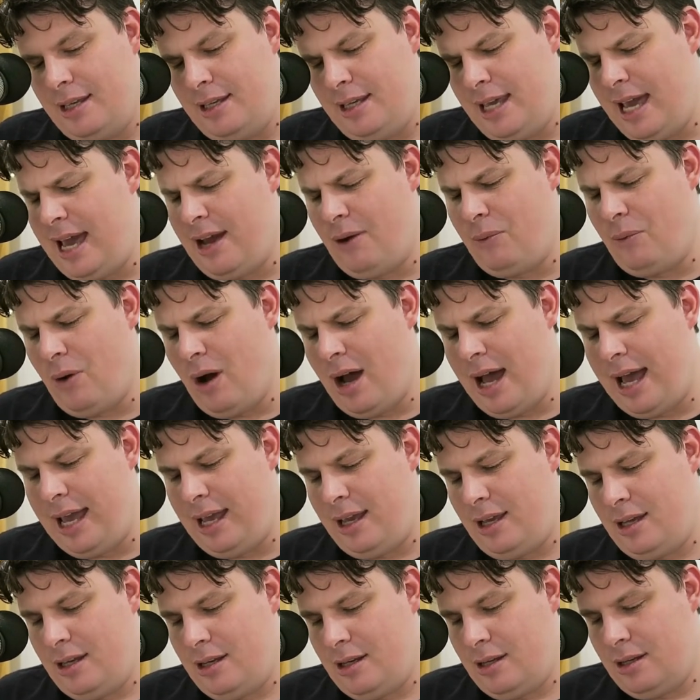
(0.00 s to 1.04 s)
Yeah,
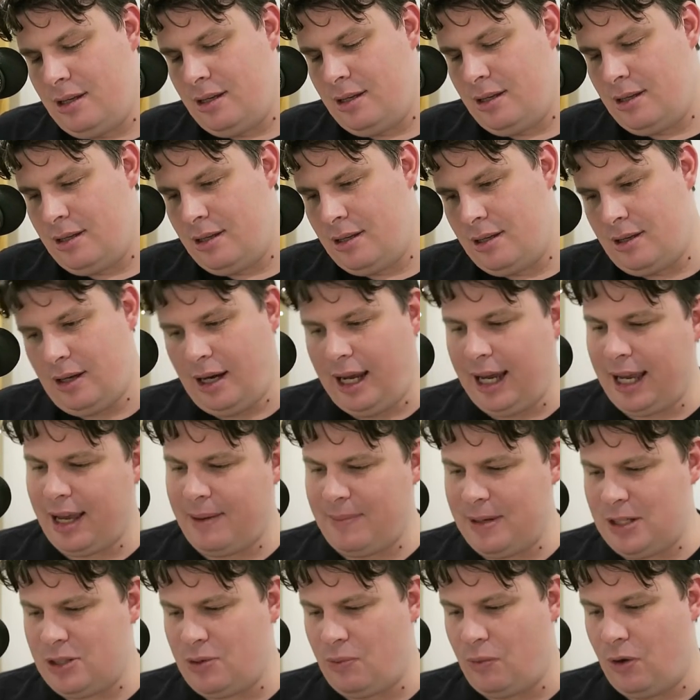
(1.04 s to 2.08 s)
why? Could I
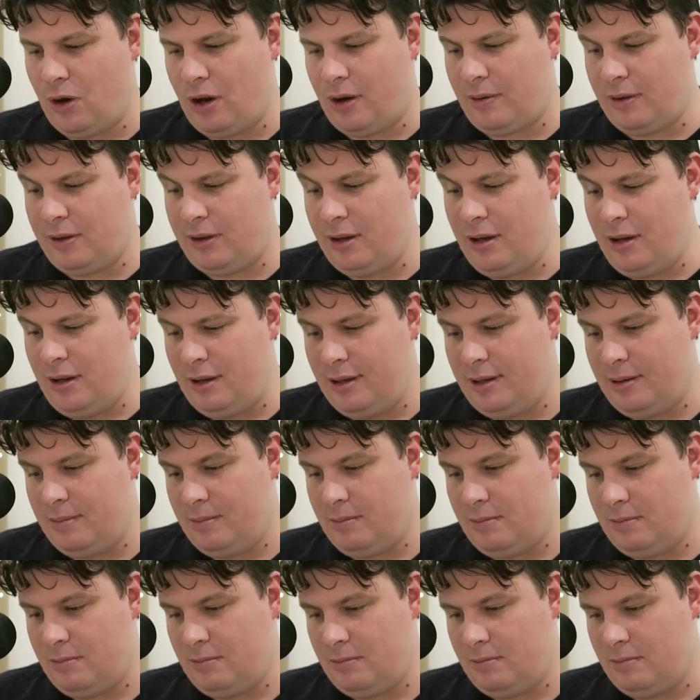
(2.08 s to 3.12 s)
come into work with you?
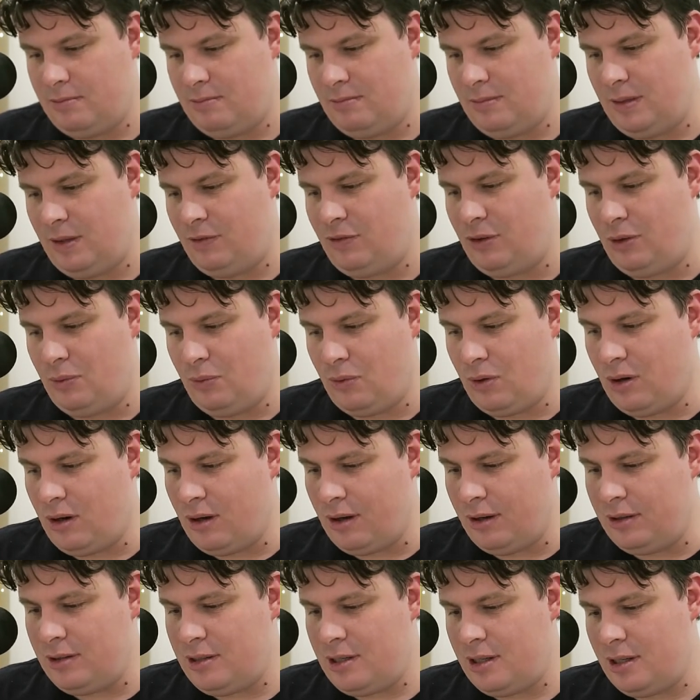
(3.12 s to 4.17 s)
If you
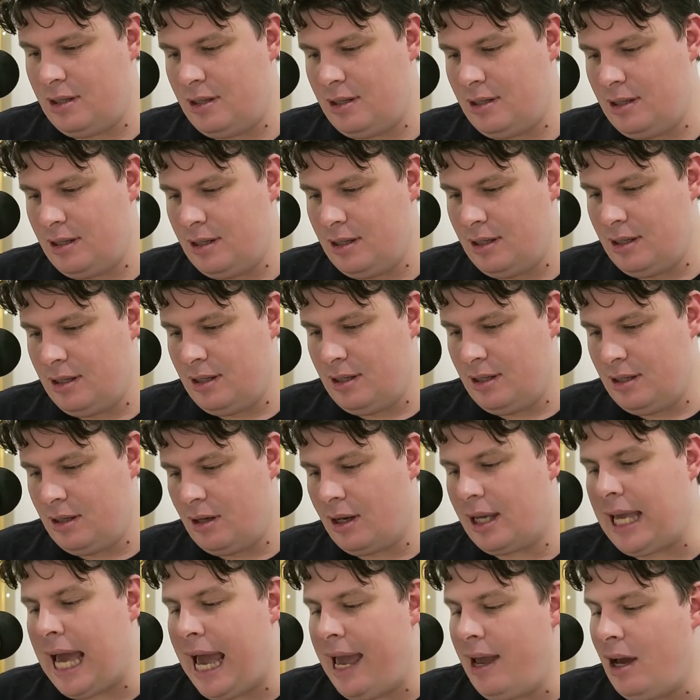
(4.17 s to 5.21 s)
want.
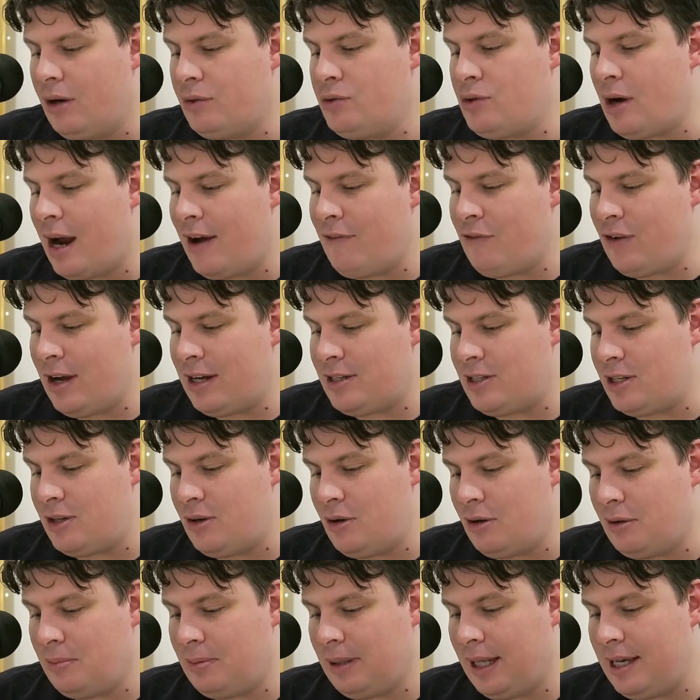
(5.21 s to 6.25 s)
Okay, I'll drive around to
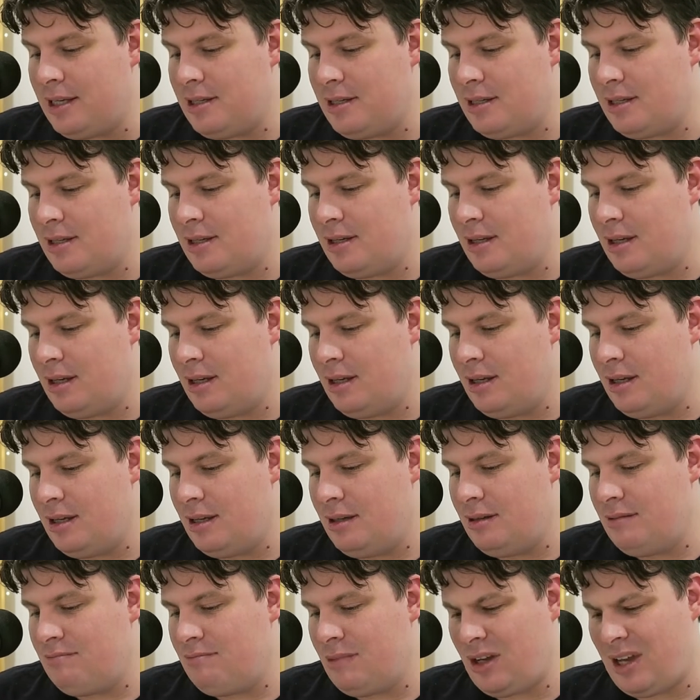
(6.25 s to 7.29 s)
your place.
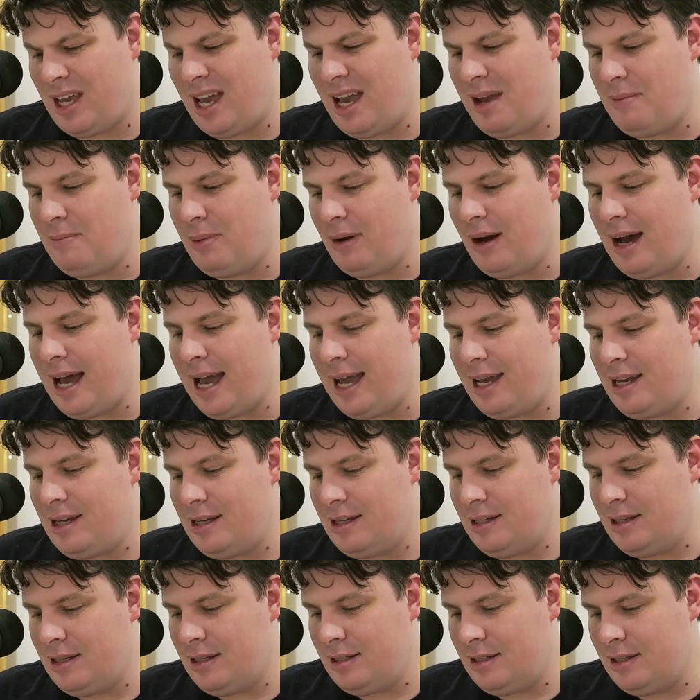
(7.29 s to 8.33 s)
Okay, bye.
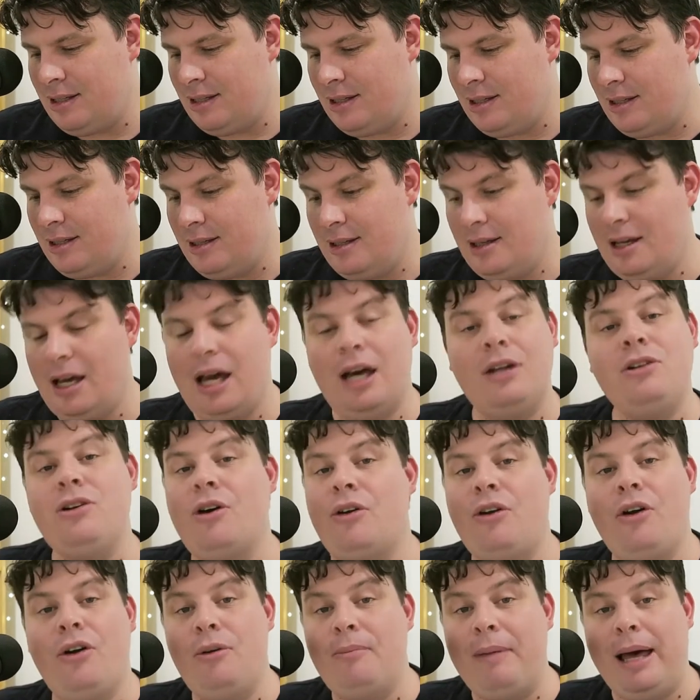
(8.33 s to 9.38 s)
I
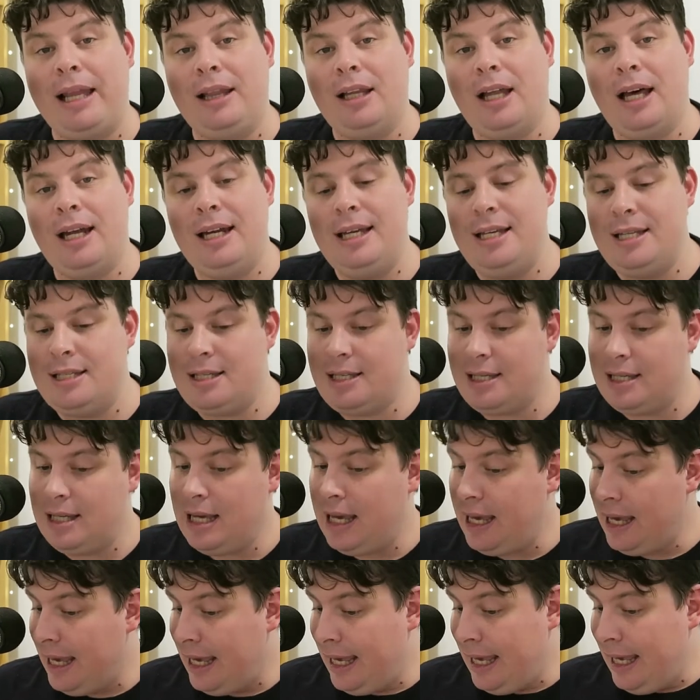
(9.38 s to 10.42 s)
don't know who Madeline is.
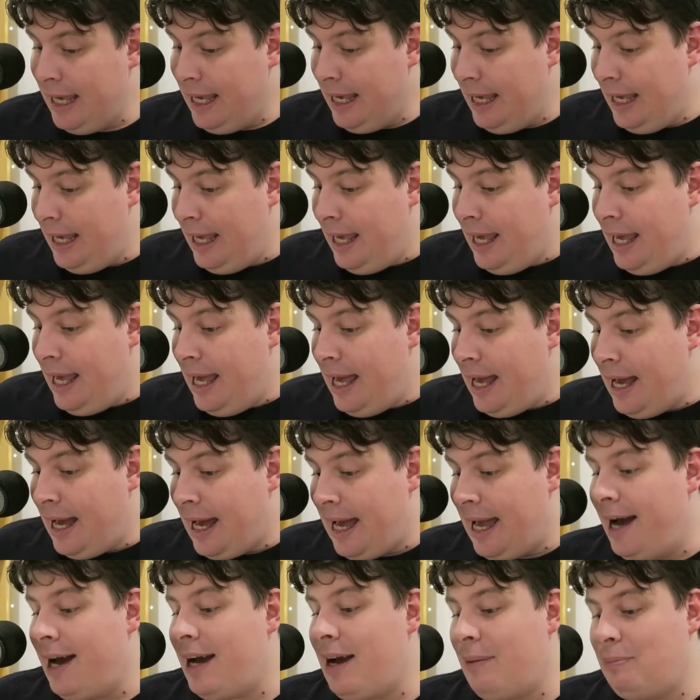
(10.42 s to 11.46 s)

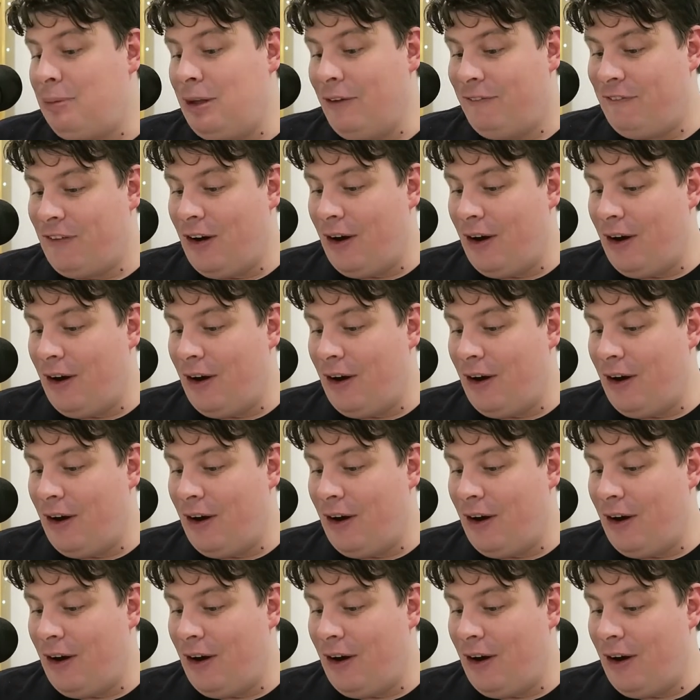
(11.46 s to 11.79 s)
I hung up the